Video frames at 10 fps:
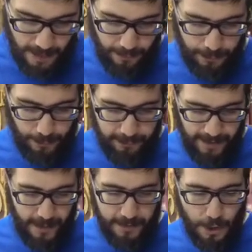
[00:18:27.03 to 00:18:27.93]
Verse
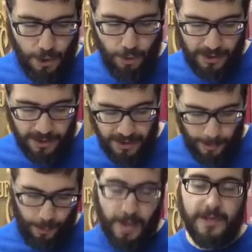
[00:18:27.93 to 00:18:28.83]
35, who can
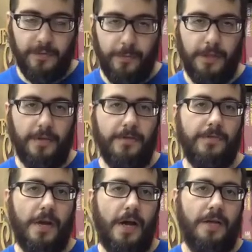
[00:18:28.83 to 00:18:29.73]
separate us from the love
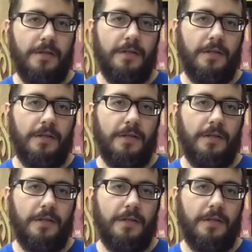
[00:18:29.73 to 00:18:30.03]
of God?